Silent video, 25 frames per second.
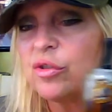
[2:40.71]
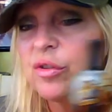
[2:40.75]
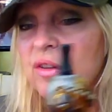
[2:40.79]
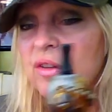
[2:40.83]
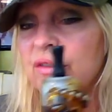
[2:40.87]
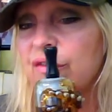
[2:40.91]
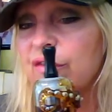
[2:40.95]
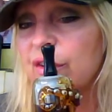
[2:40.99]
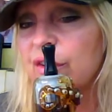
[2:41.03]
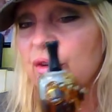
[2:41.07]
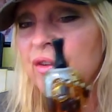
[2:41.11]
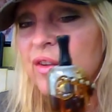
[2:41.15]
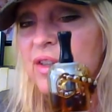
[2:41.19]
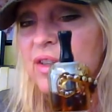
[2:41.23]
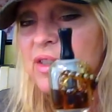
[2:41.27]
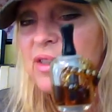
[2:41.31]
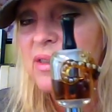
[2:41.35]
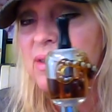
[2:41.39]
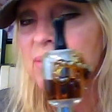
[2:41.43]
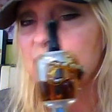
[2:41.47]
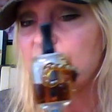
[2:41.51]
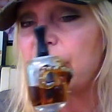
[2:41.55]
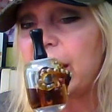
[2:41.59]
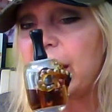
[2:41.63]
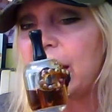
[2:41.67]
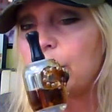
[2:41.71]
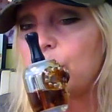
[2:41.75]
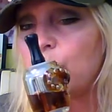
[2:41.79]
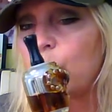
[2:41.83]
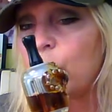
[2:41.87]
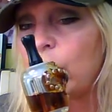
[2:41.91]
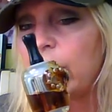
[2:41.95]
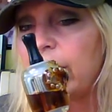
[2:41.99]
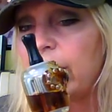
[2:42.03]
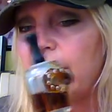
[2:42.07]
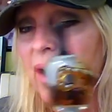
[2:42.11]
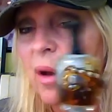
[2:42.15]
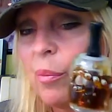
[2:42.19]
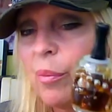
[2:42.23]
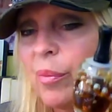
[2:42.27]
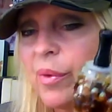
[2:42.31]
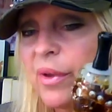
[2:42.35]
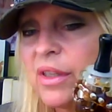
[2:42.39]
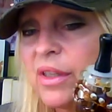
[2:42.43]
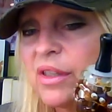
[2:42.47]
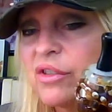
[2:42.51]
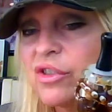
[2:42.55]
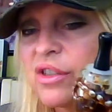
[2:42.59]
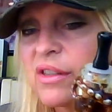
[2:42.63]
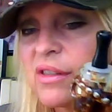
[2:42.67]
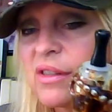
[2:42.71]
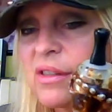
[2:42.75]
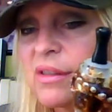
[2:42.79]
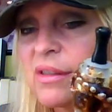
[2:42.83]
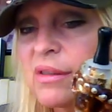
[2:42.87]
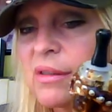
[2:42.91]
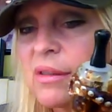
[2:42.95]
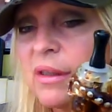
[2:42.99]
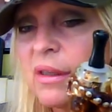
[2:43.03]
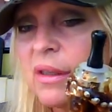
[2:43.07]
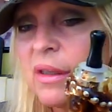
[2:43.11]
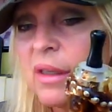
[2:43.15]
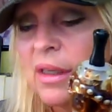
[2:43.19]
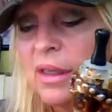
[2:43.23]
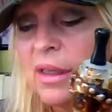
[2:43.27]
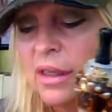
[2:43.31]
you can fill this bad boy up and just